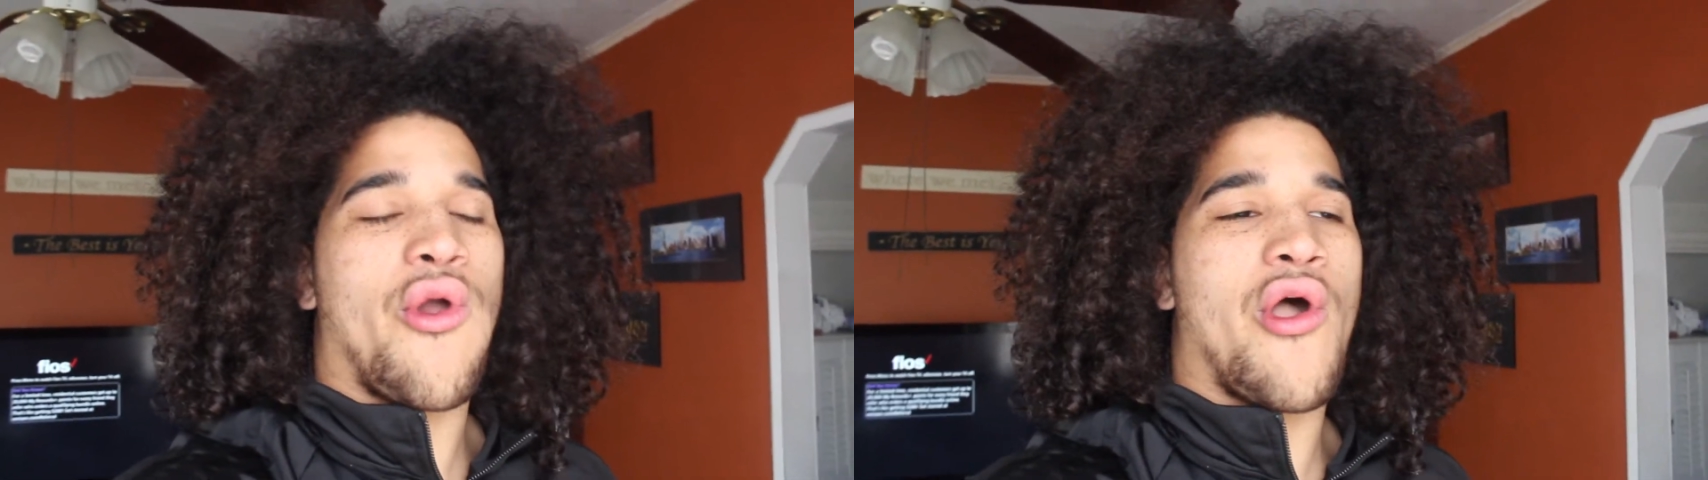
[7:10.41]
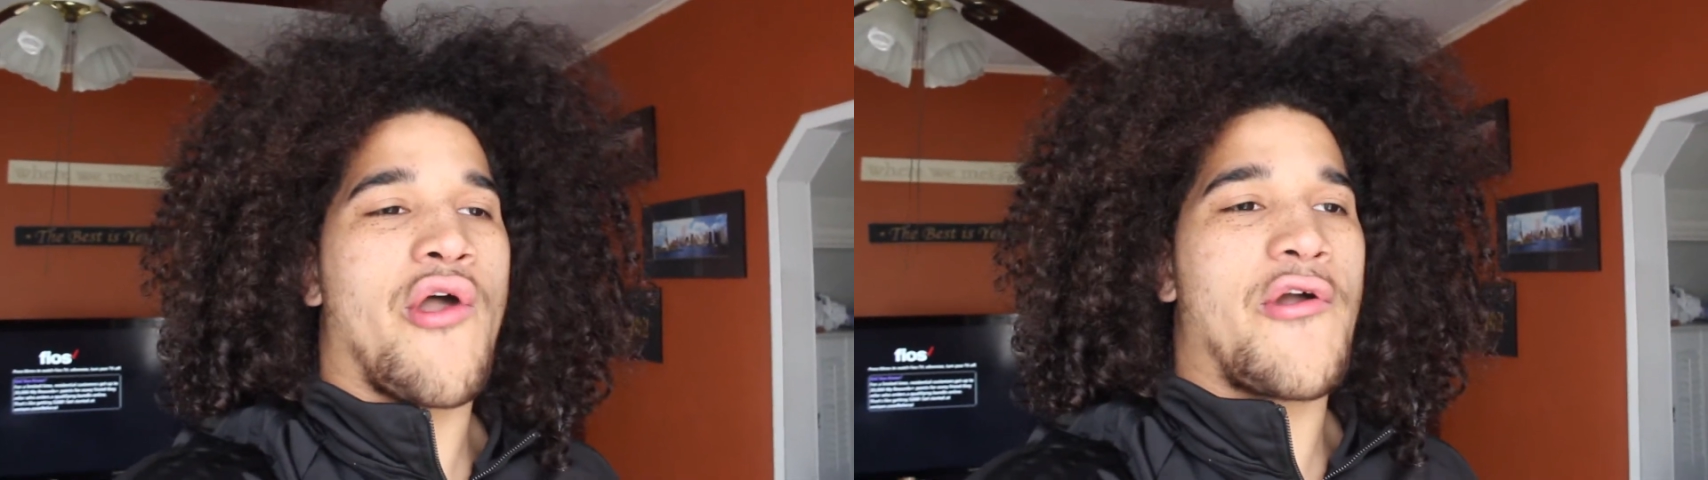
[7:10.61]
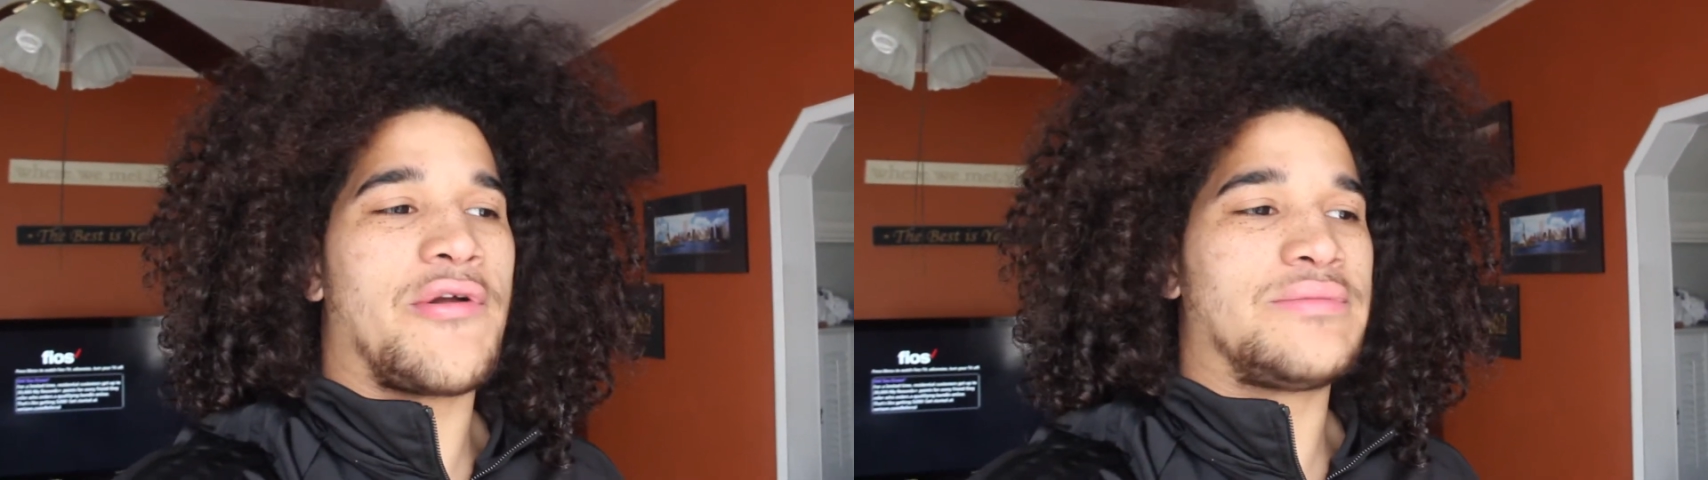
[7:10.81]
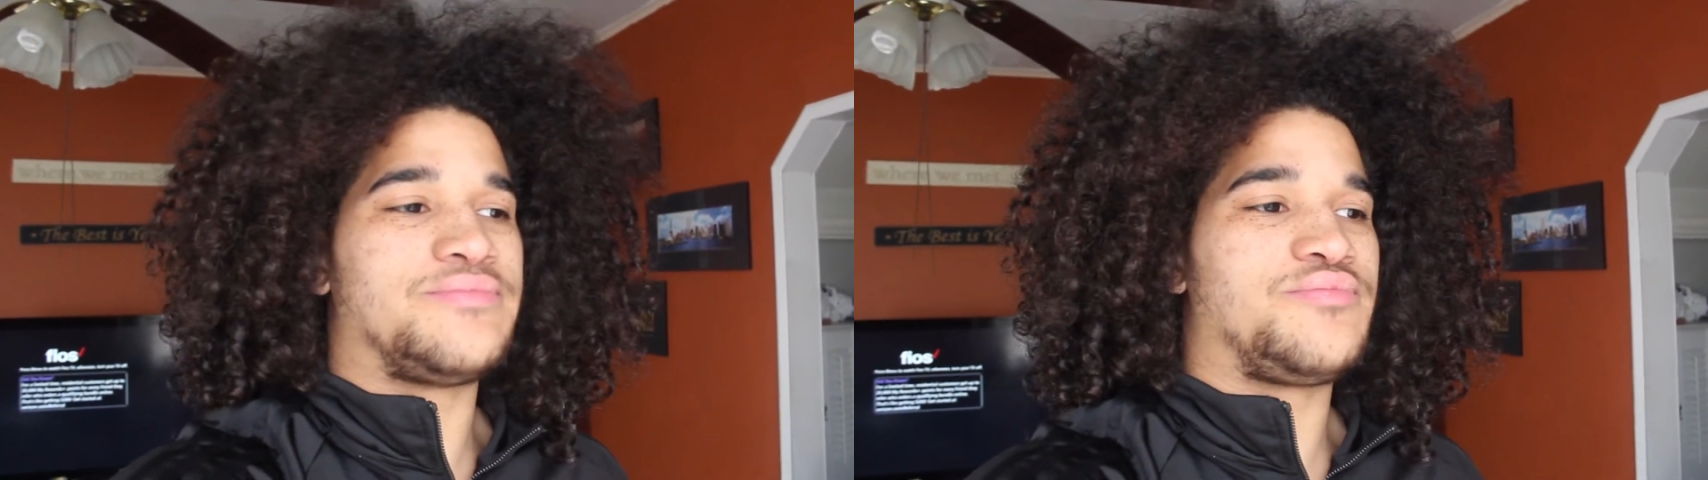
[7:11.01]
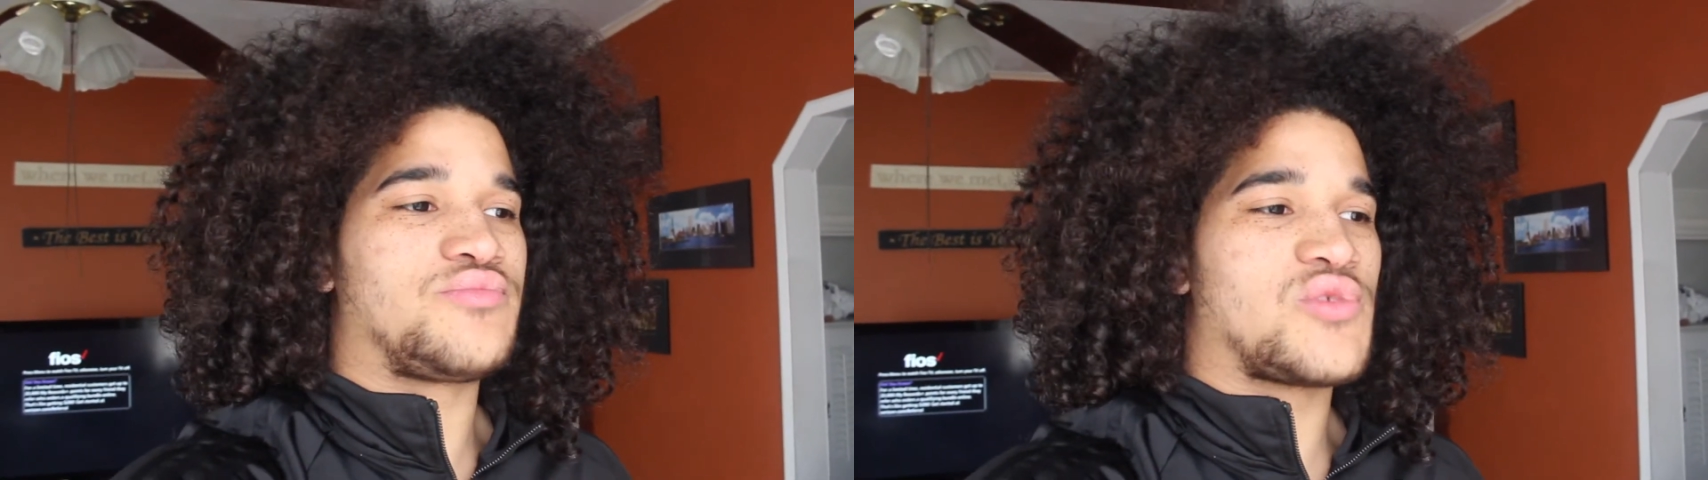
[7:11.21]
Um,
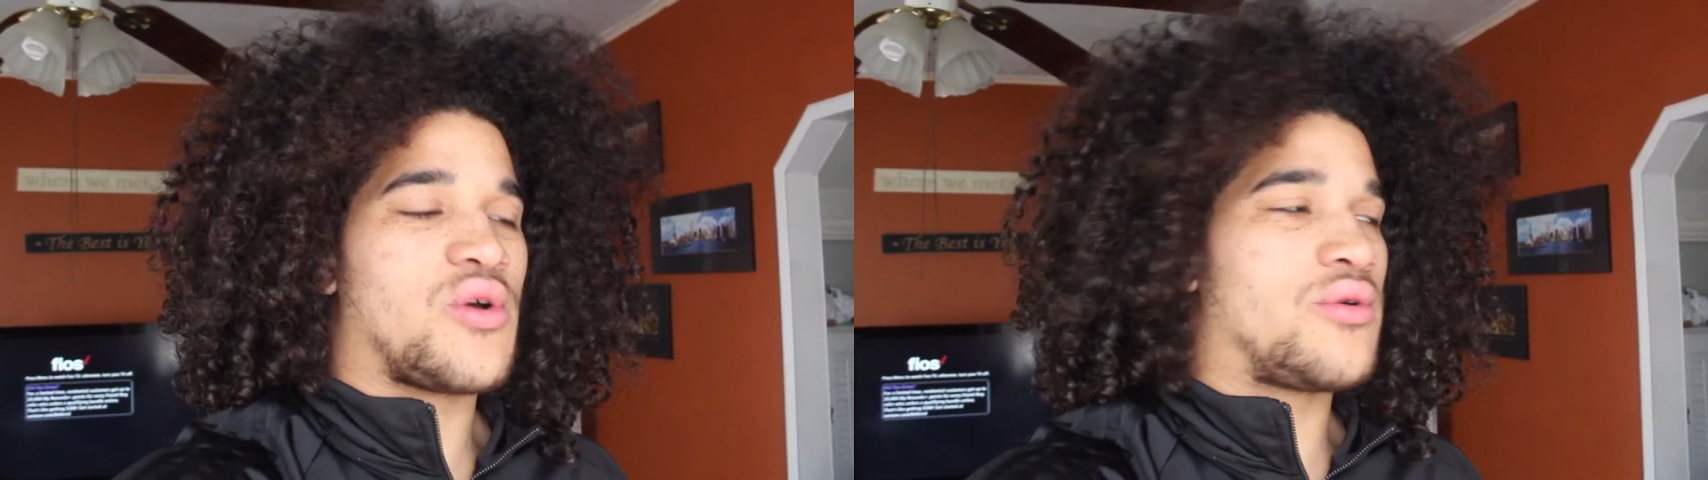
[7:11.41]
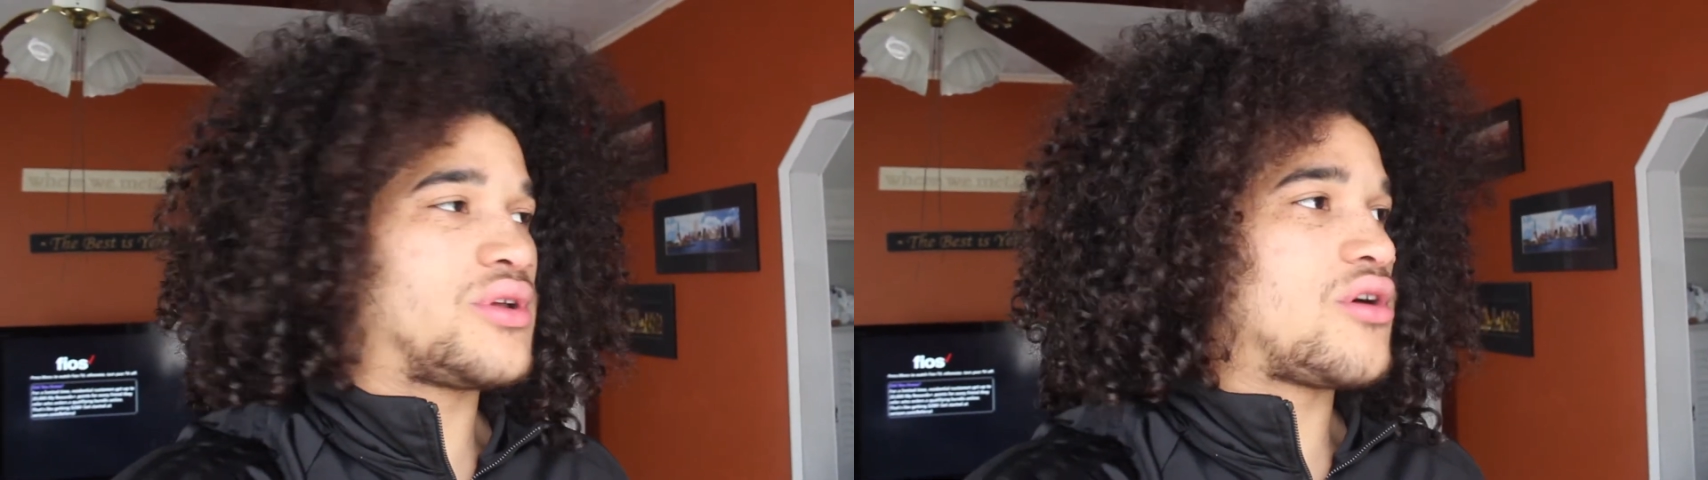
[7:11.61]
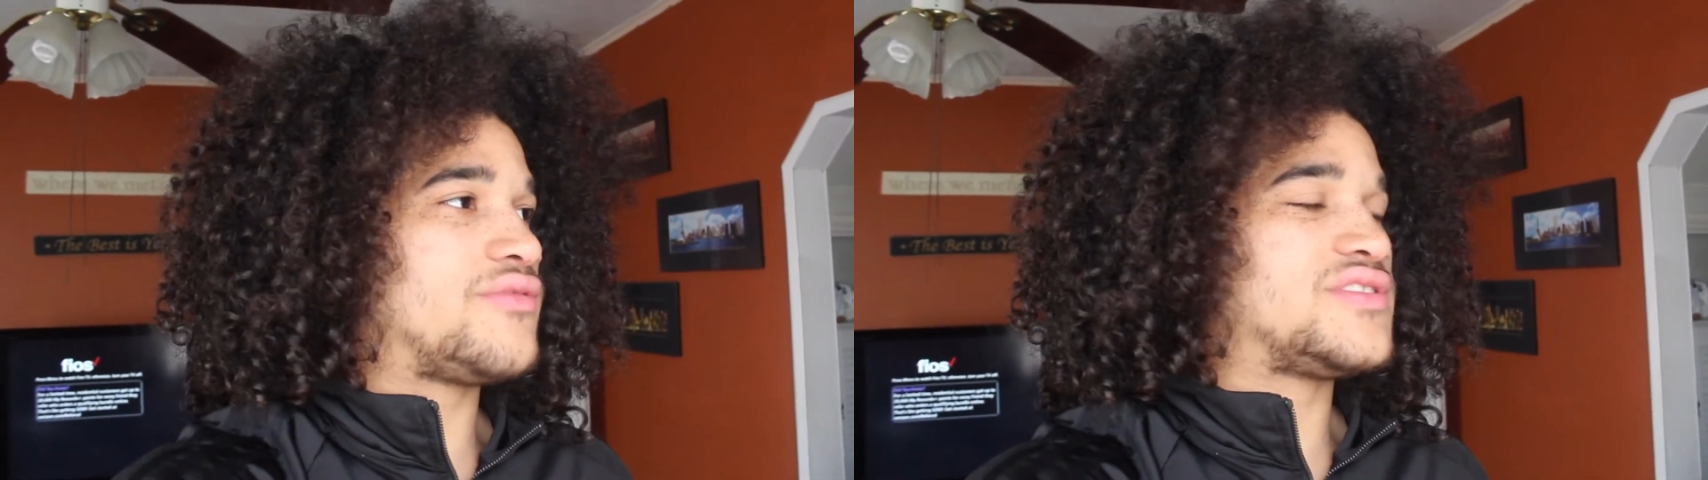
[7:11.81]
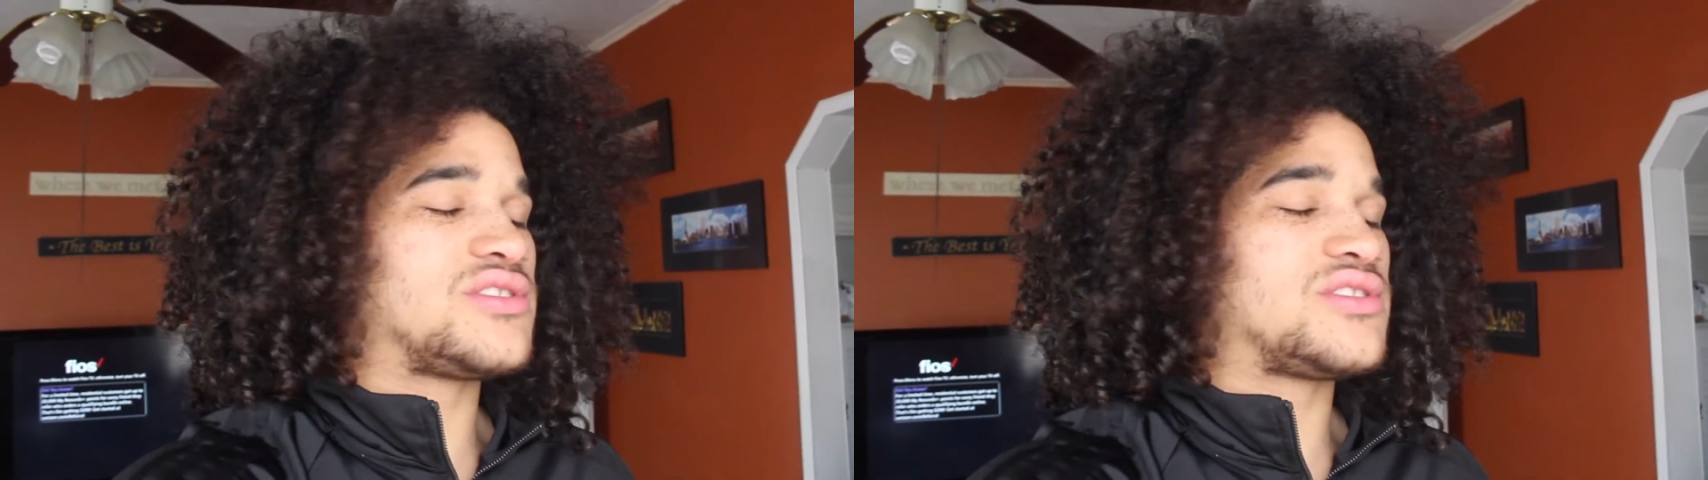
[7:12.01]
going off